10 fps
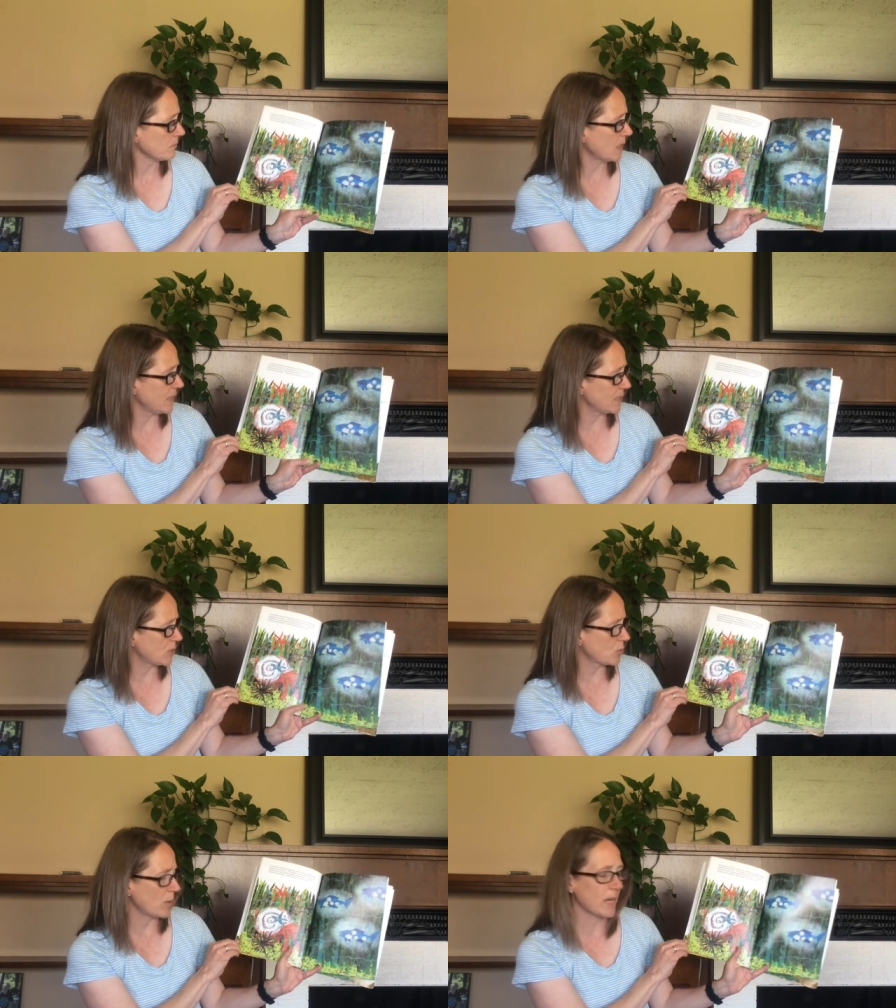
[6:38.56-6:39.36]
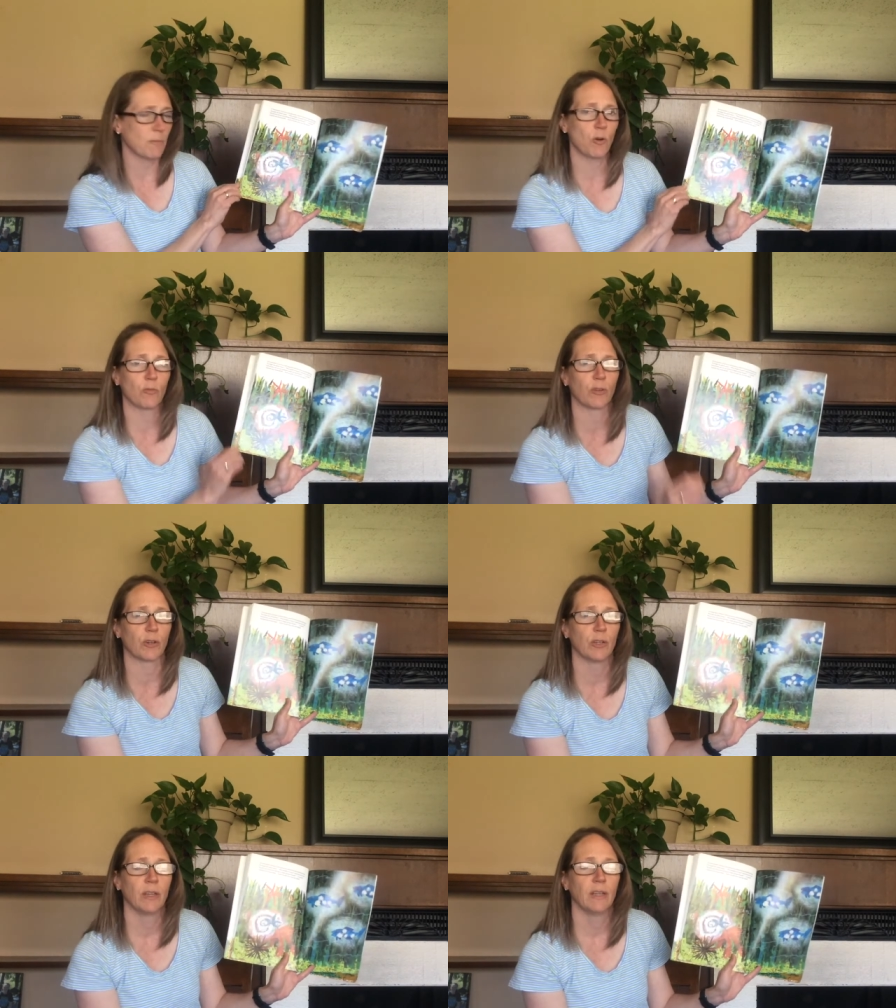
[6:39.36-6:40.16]
and it swam
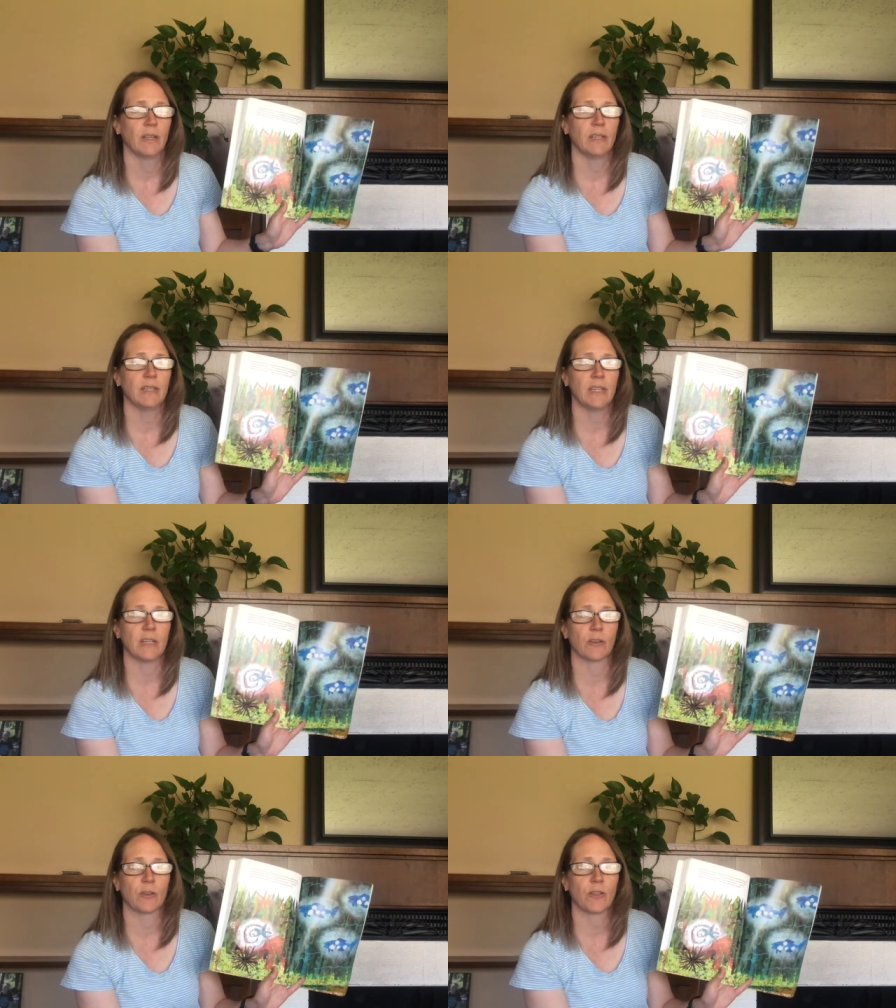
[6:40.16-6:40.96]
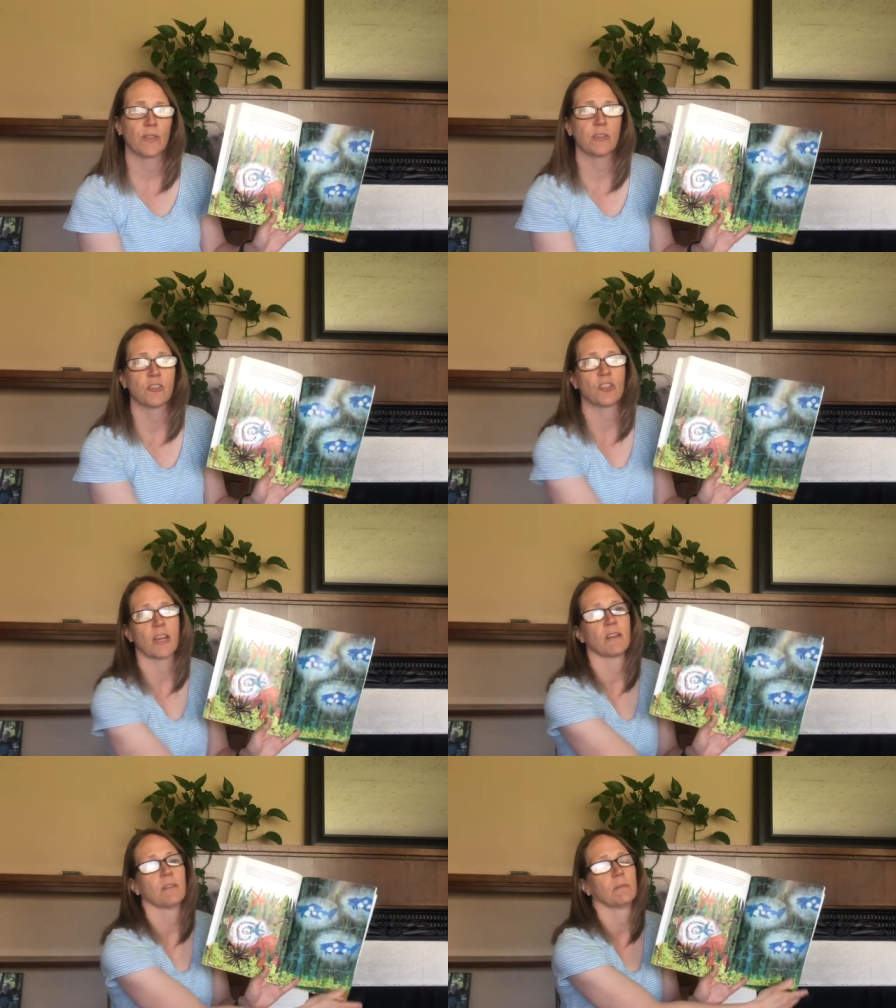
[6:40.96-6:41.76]
over near the
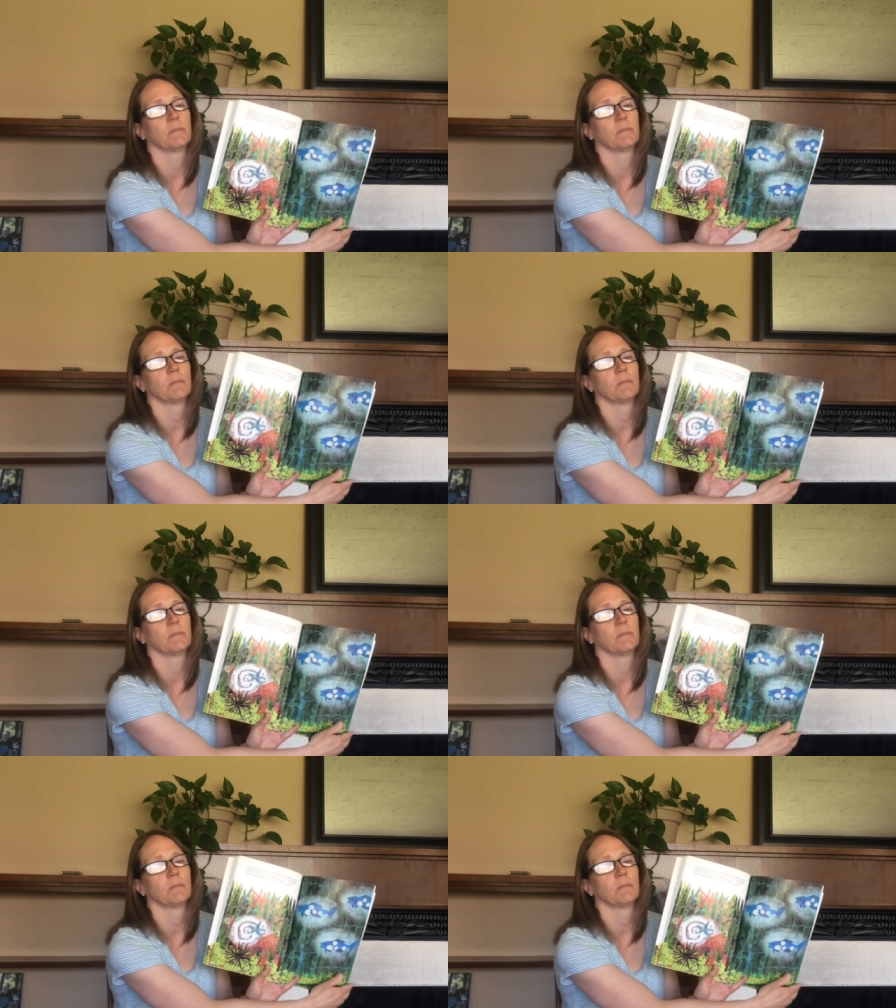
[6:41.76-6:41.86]
shell.